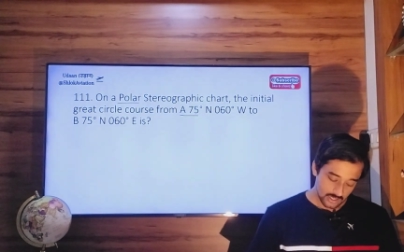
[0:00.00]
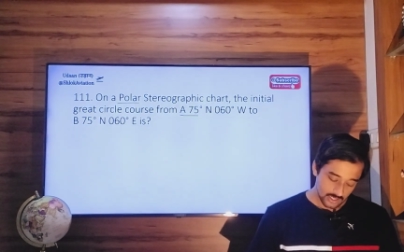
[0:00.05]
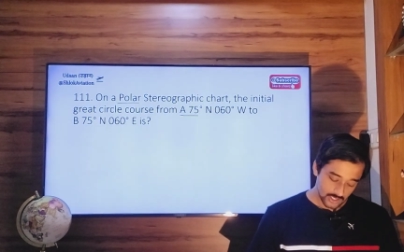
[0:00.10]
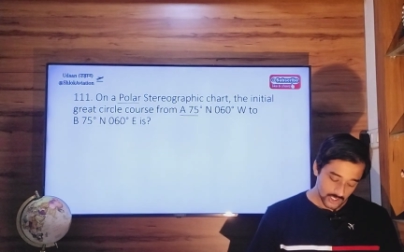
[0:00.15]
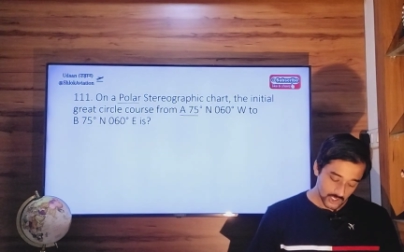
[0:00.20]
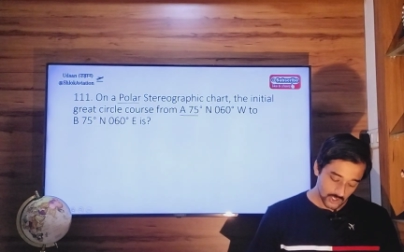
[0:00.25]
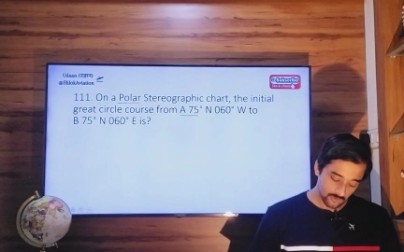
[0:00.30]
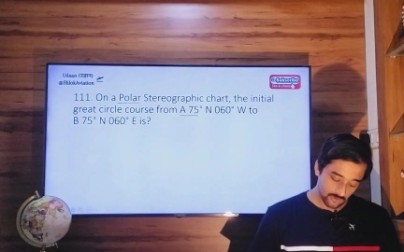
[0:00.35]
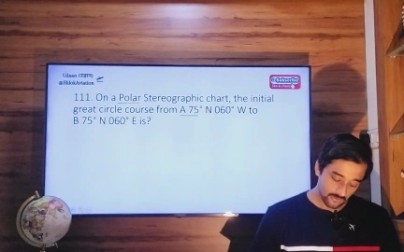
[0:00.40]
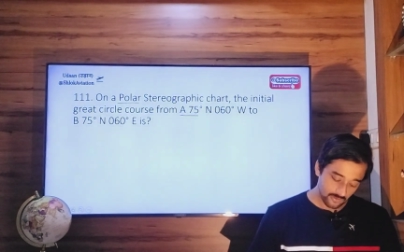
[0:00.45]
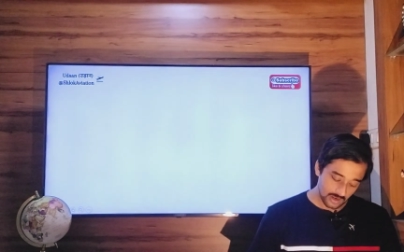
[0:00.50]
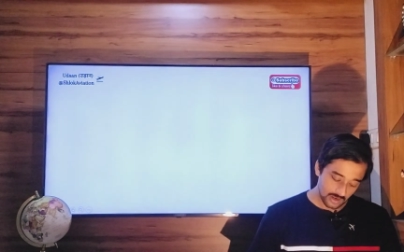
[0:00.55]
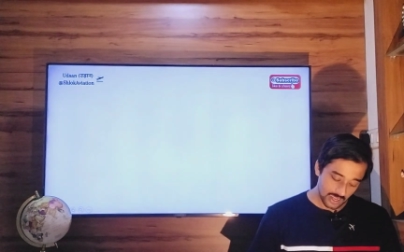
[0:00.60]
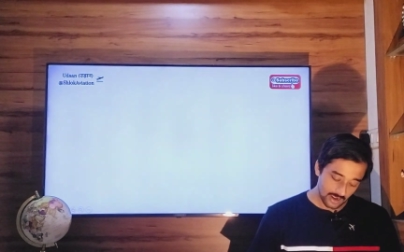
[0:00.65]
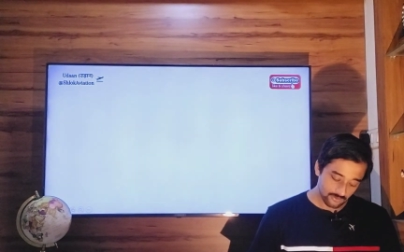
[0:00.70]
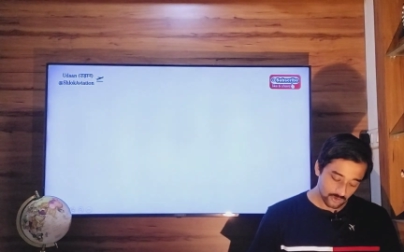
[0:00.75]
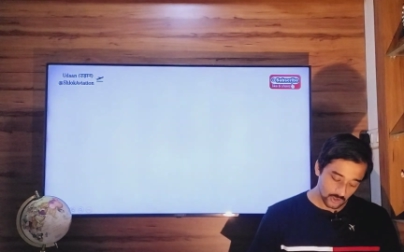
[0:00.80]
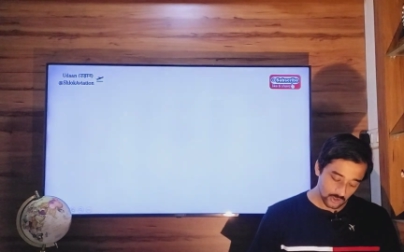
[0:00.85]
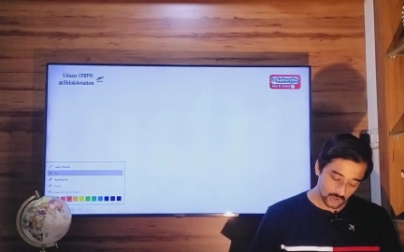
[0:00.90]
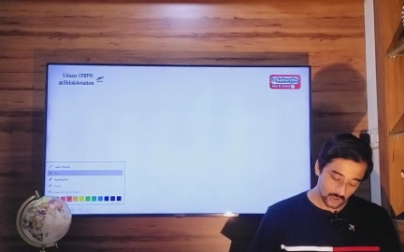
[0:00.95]
So we will
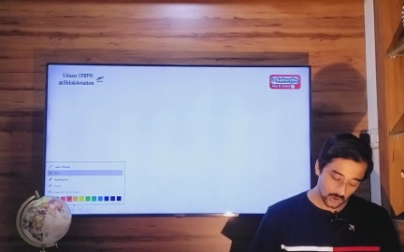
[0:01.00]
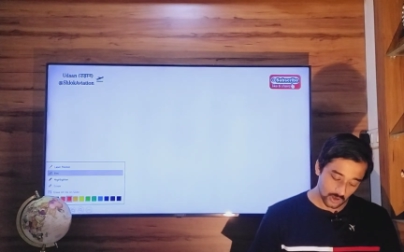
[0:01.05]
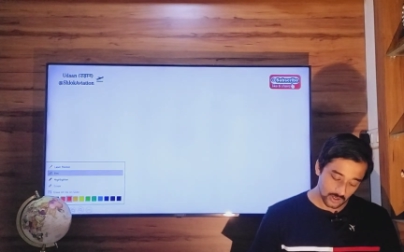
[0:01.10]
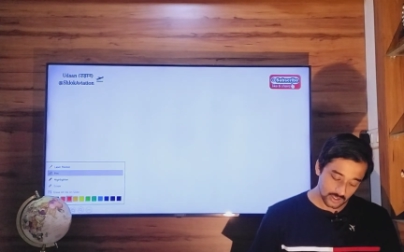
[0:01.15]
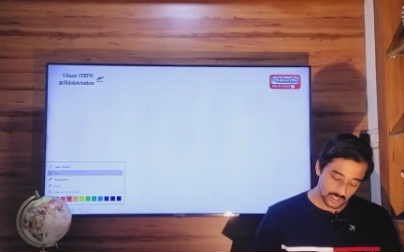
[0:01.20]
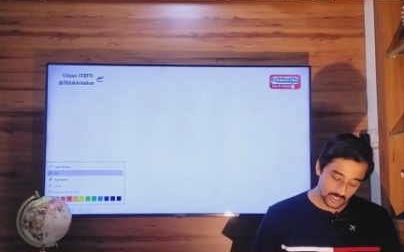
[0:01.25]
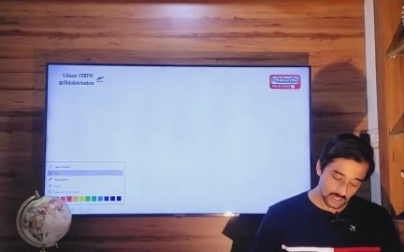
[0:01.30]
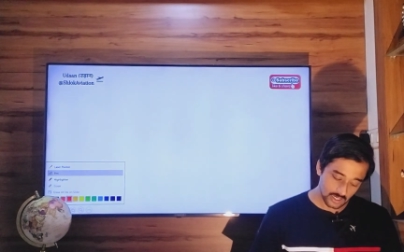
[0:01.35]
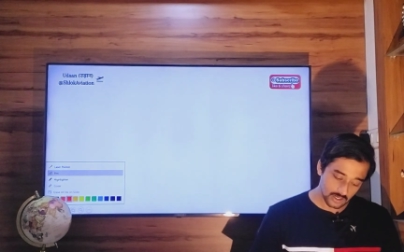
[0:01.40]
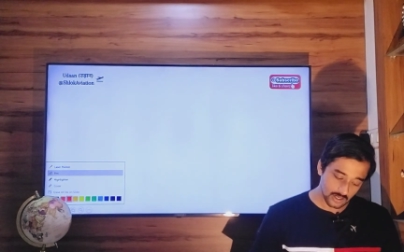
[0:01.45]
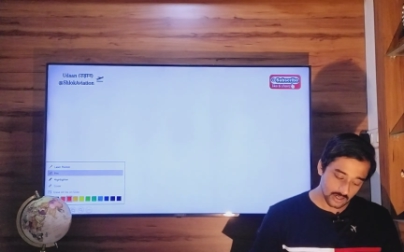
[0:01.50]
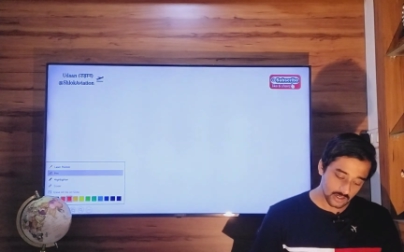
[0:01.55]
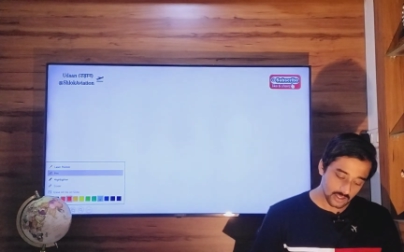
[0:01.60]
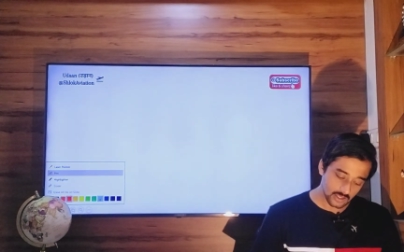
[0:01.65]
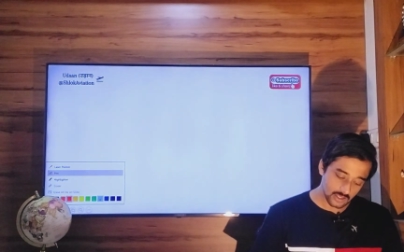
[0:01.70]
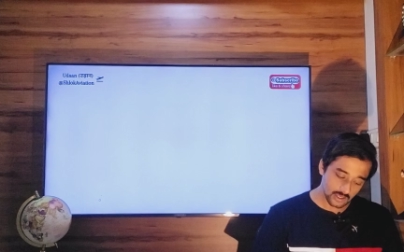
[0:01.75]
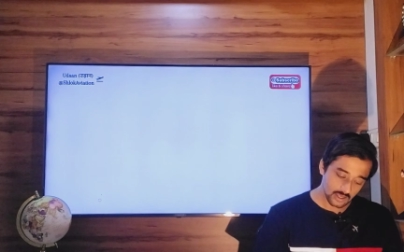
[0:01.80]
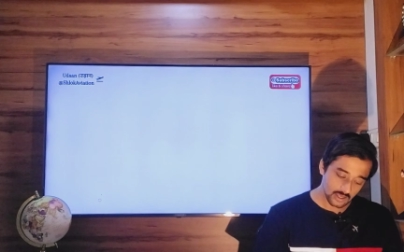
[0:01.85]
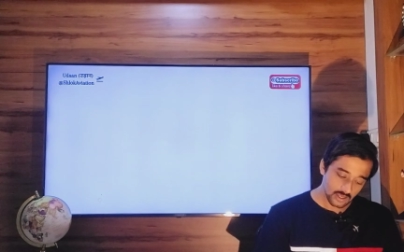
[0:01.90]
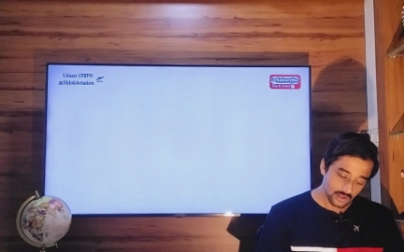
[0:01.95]
have to draw the Earth
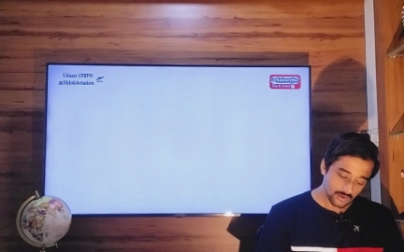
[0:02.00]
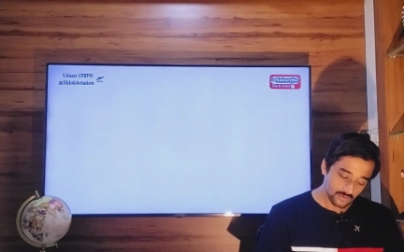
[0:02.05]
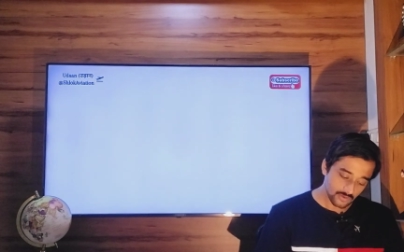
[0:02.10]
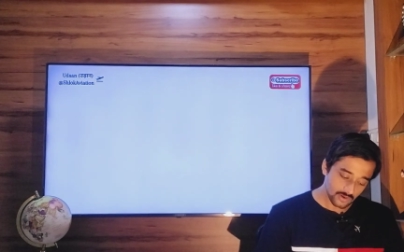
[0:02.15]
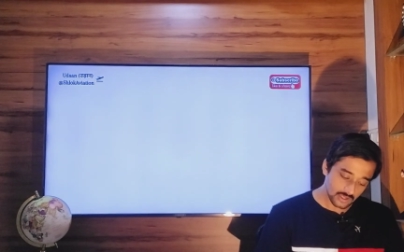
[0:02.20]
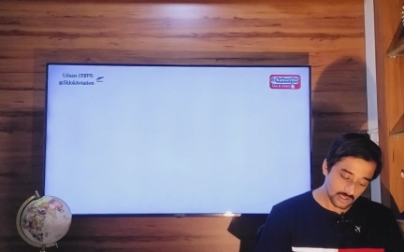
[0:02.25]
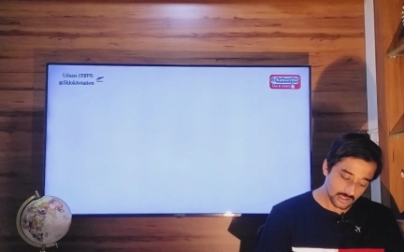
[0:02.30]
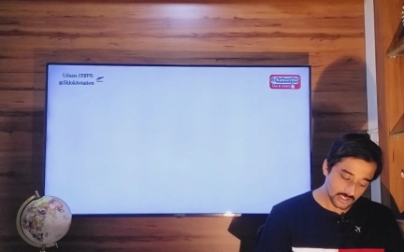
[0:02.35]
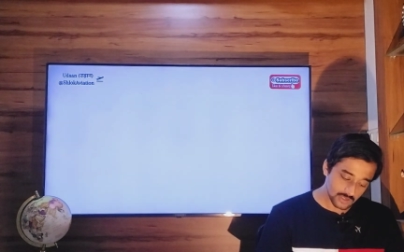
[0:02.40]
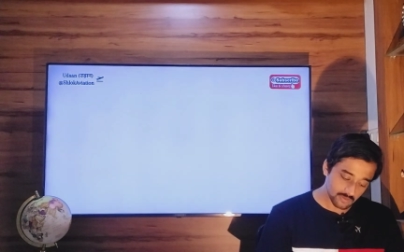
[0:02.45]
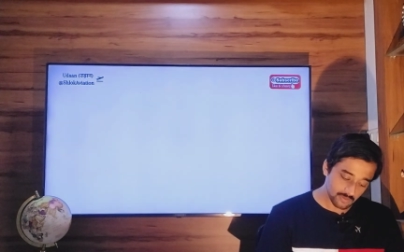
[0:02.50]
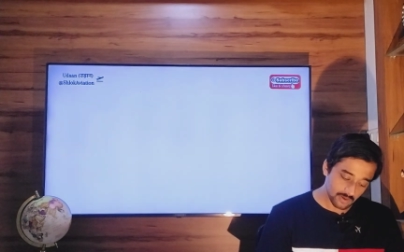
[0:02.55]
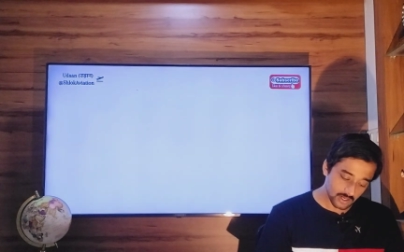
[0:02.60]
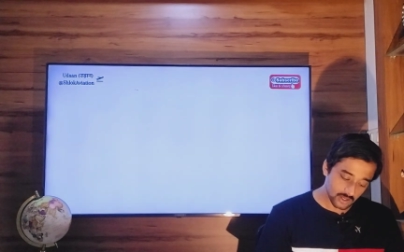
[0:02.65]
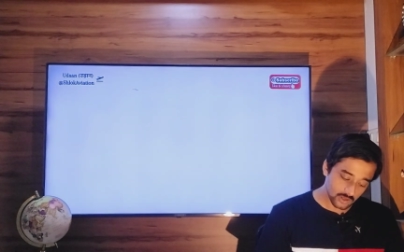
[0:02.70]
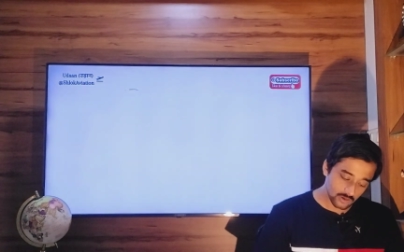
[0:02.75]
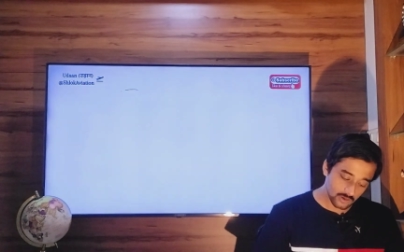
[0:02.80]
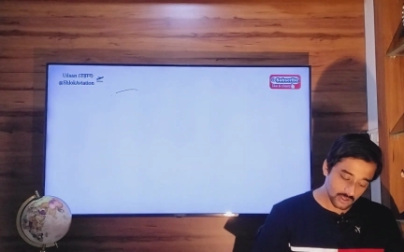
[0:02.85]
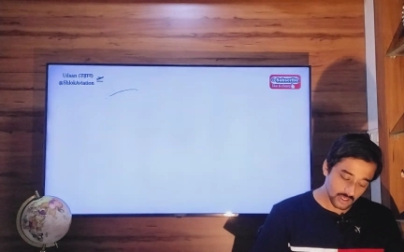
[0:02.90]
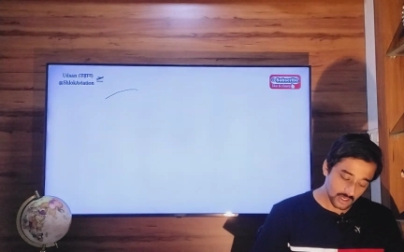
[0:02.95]
with respect
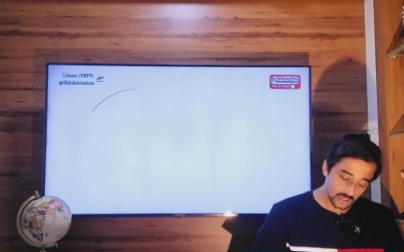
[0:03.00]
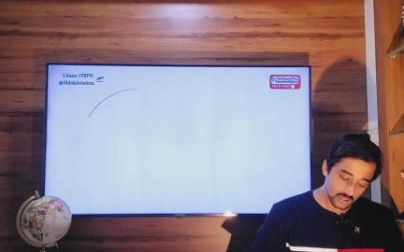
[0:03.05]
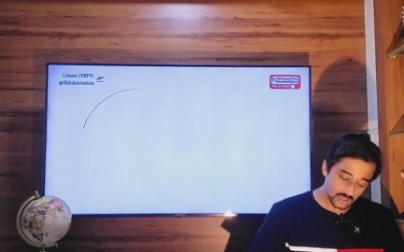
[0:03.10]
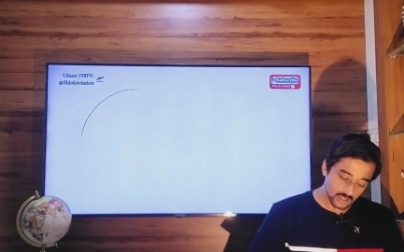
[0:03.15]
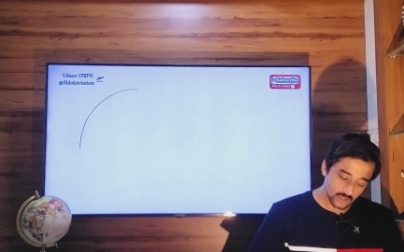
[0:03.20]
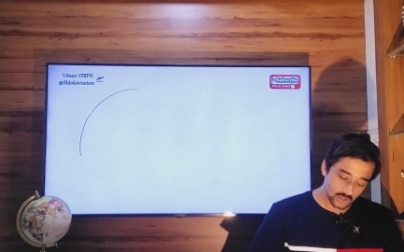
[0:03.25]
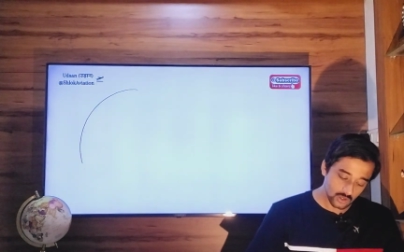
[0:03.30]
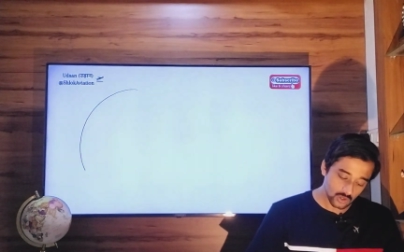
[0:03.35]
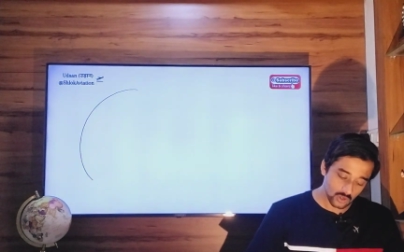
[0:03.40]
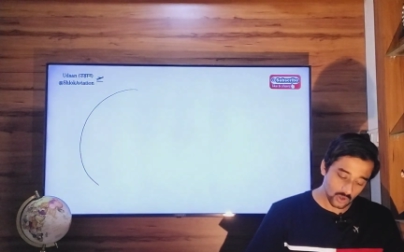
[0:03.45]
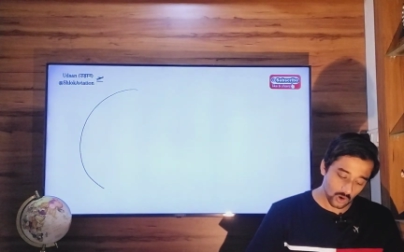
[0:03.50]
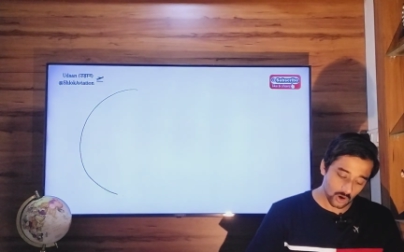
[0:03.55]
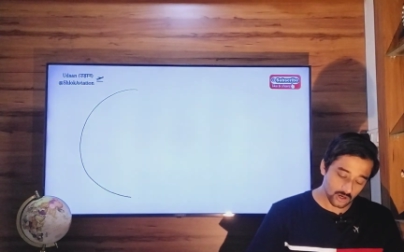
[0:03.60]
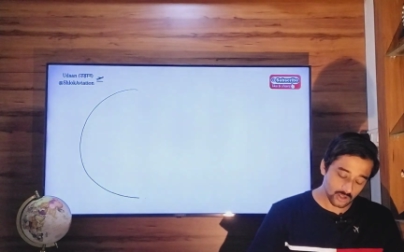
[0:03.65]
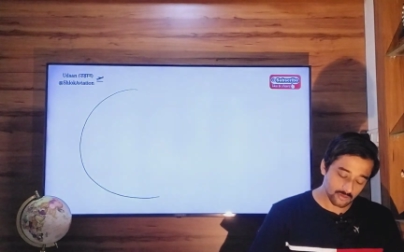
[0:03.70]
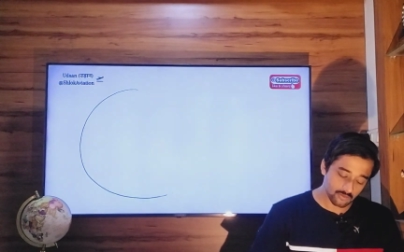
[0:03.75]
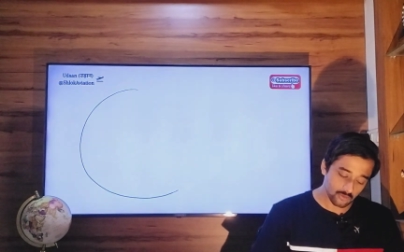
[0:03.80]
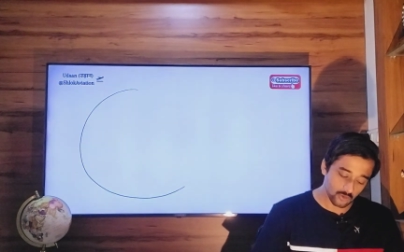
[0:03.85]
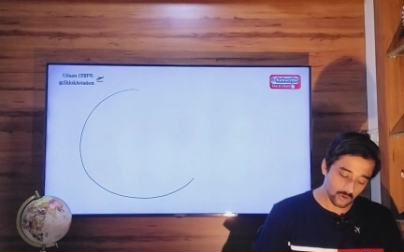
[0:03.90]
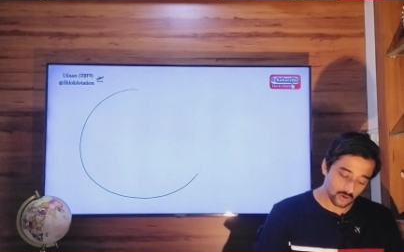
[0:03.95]
to the North
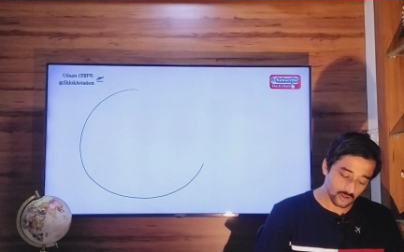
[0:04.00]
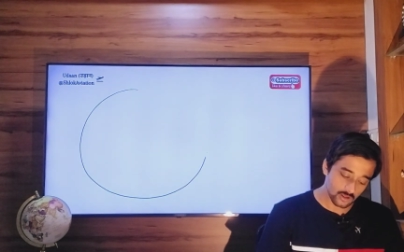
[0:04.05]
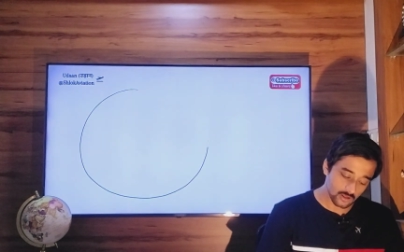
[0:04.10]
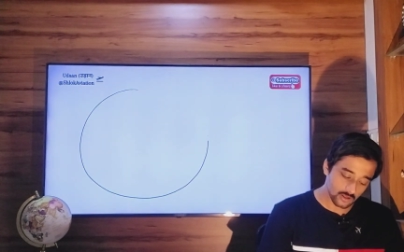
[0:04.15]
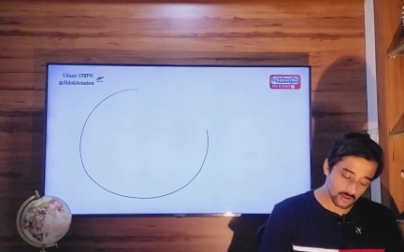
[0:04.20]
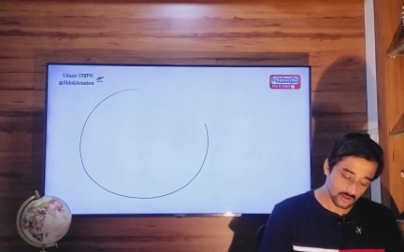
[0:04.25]
Pole.